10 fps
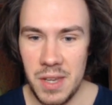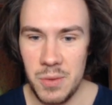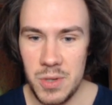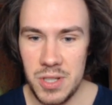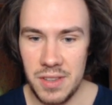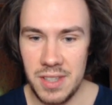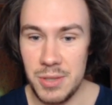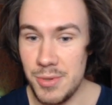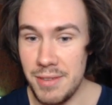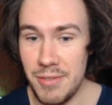wishing things
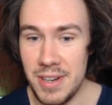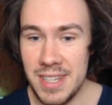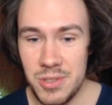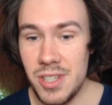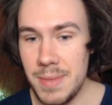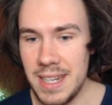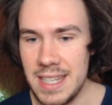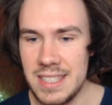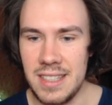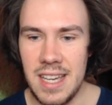were different. It was not made
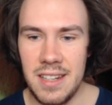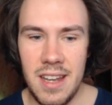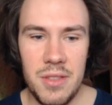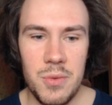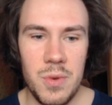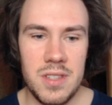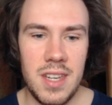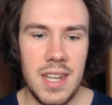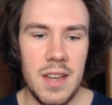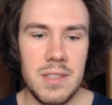easily, and neither was the
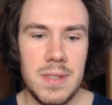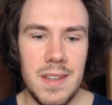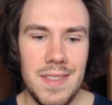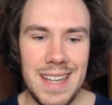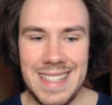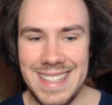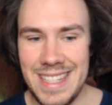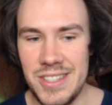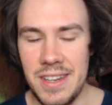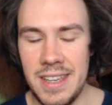announcement of that
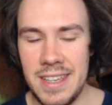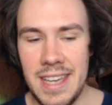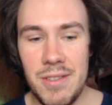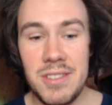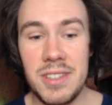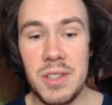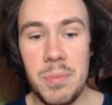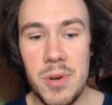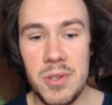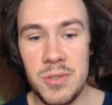decision. Every single
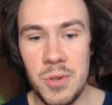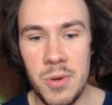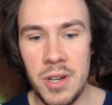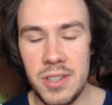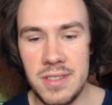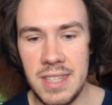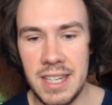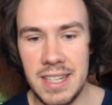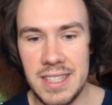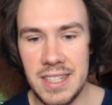person who worked on
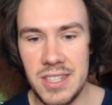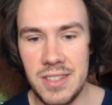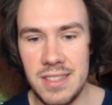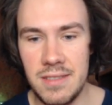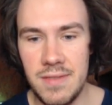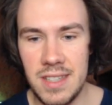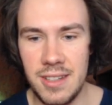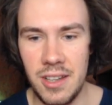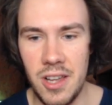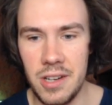Second Extinction has
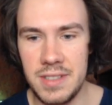invested a lot of